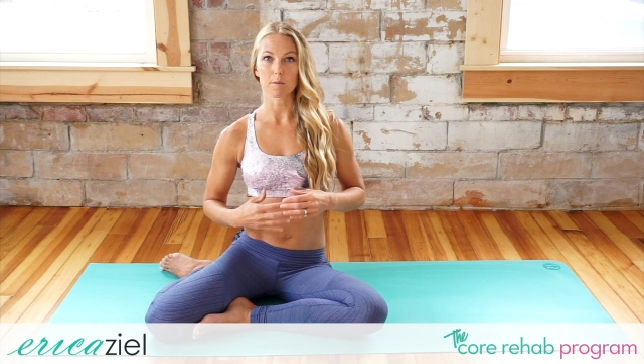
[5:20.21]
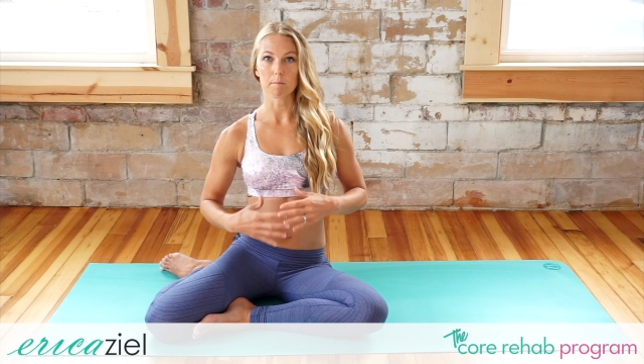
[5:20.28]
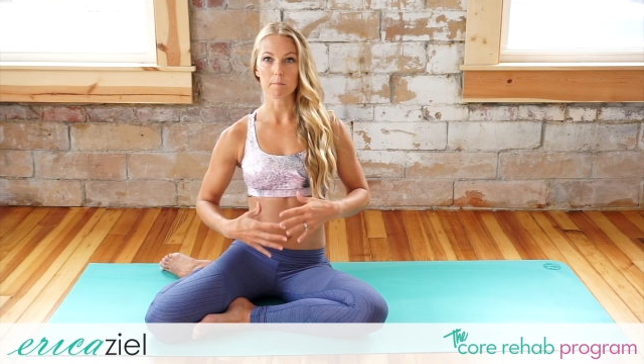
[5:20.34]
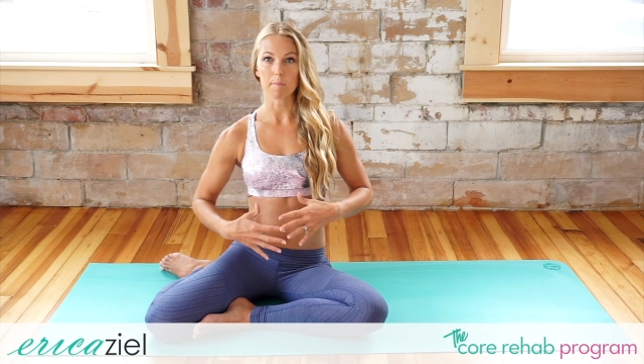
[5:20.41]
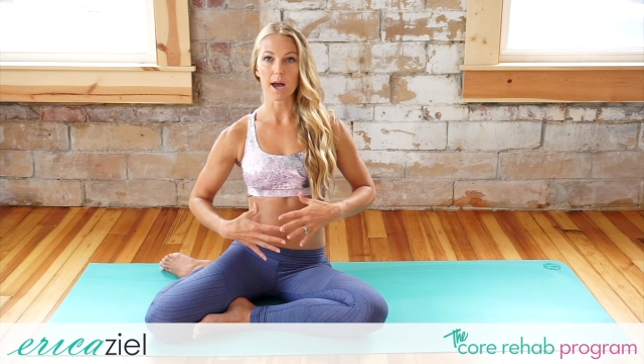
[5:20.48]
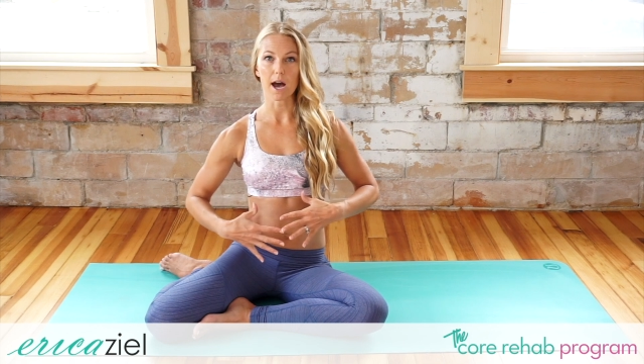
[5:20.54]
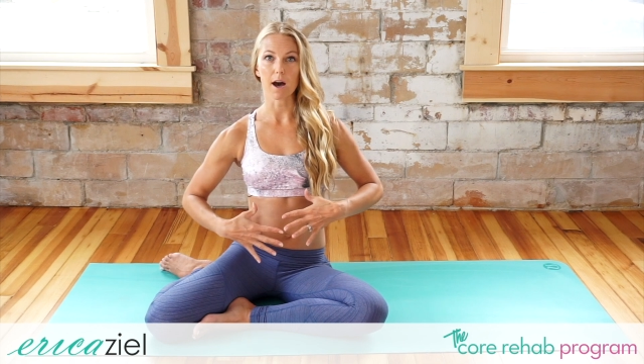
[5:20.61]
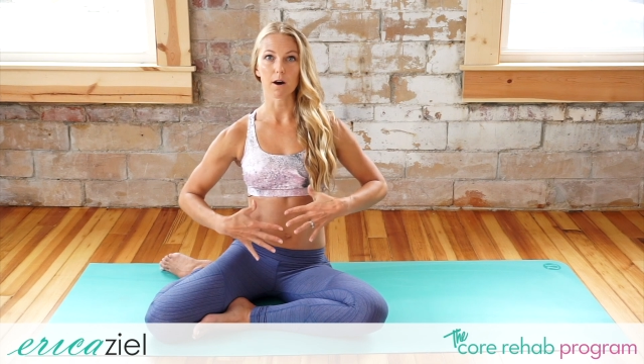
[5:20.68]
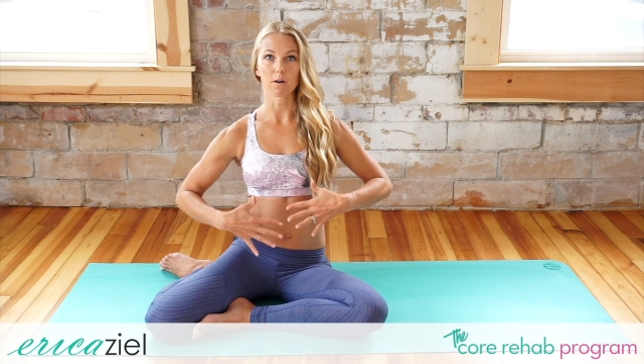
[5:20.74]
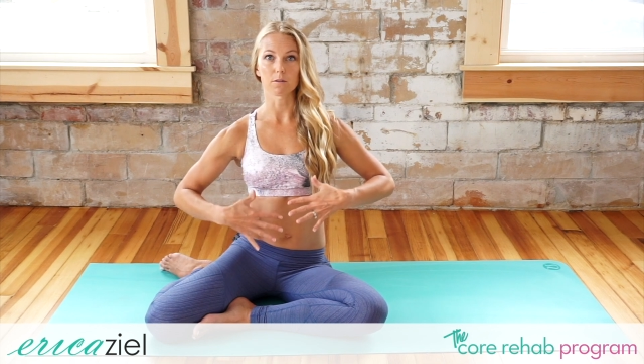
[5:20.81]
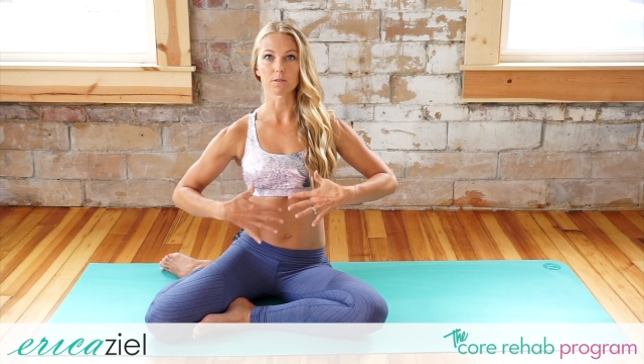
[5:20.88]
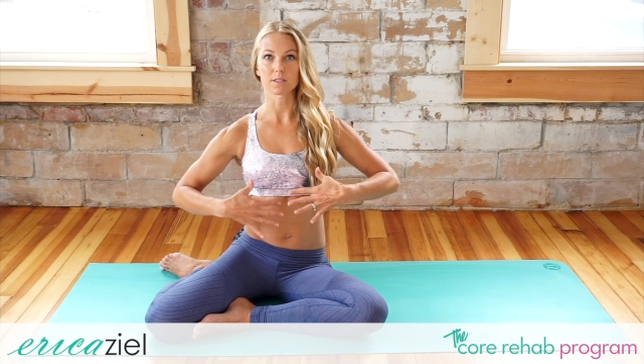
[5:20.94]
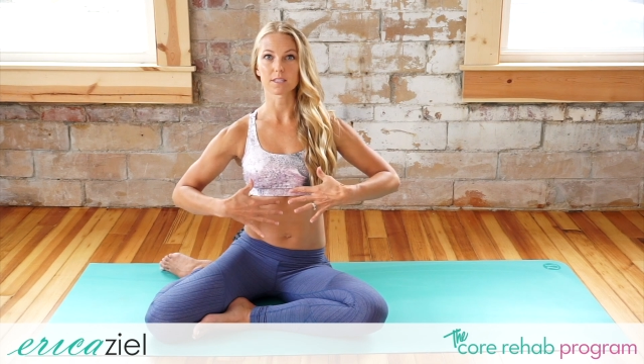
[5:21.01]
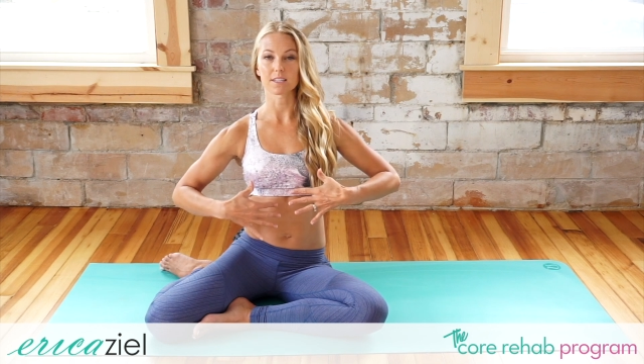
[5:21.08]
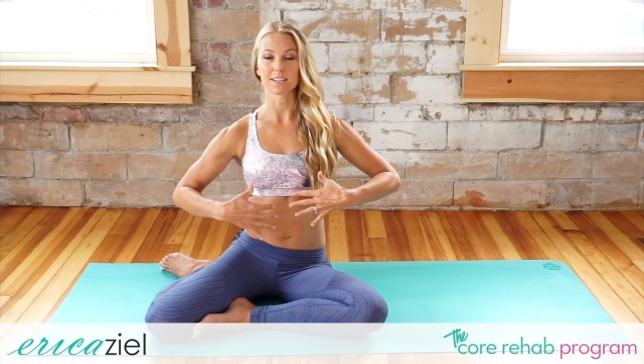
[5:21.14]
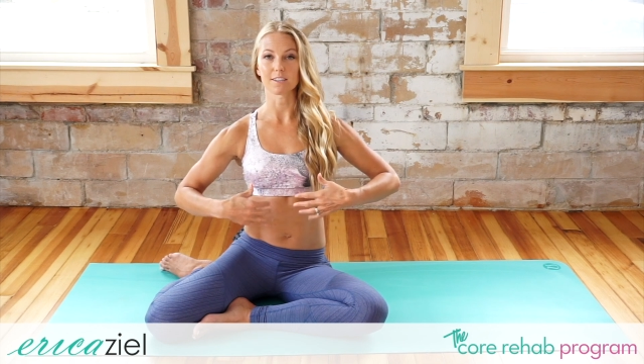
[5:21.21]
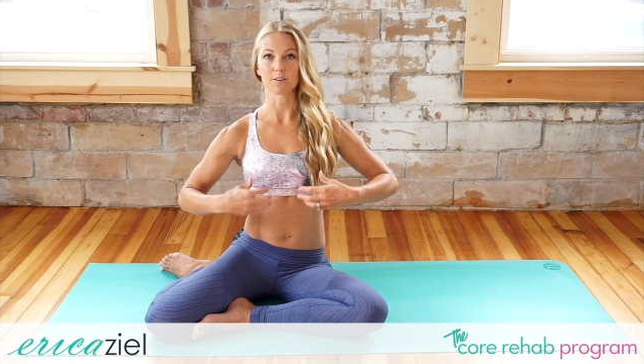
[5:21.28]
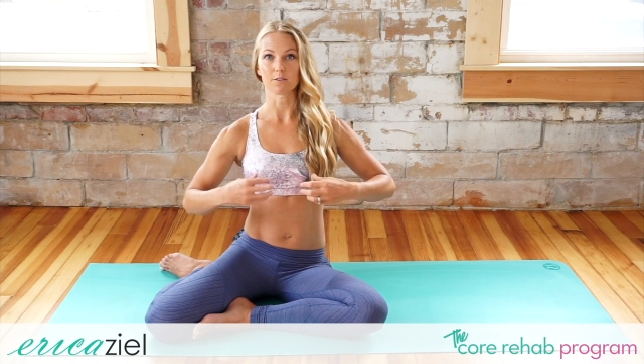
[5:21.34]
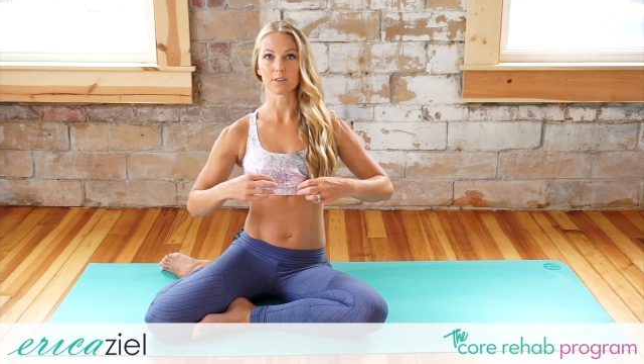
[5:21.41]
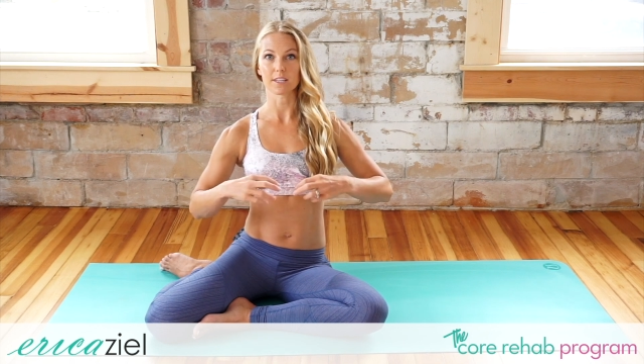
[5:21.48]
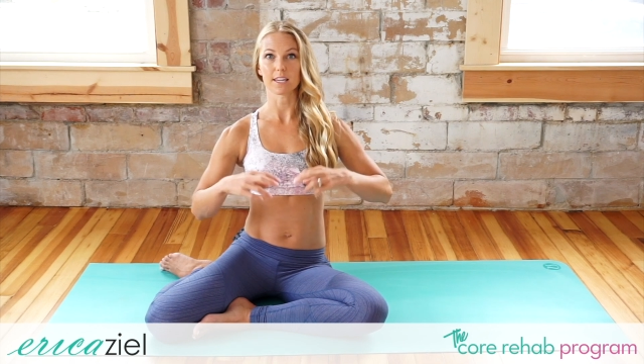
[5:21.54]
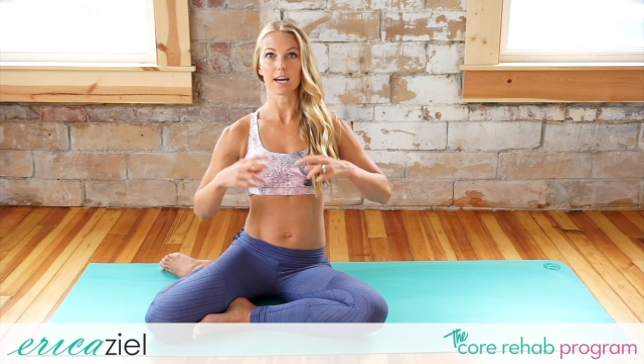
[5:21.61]
about, you
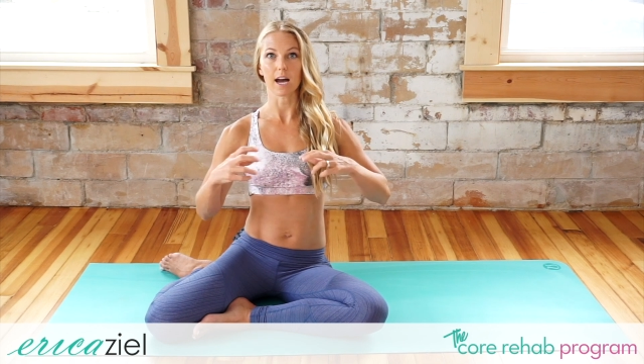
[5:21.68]
know,